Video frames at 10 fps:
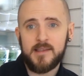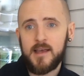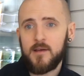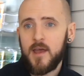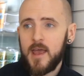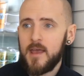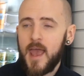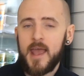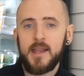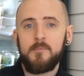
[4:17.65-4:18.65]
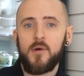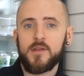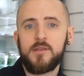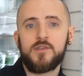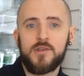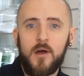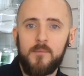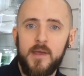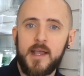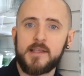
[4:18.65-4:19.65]
that any money the shop
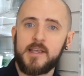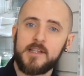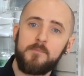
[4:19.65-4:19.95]
makes gets